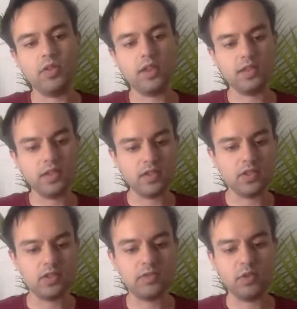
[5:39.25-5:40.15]
I think things
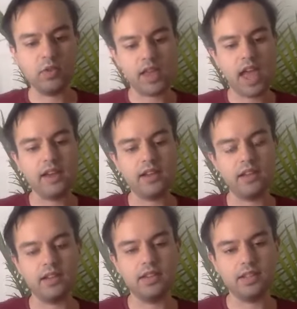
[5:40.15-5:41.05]
just flow
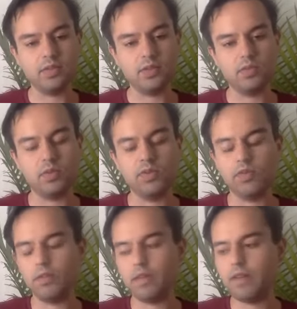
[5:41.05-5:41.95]
organically, and that's what's
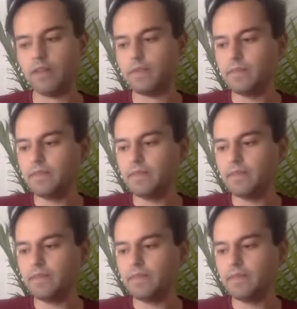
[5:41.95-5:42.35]
beautiful about it.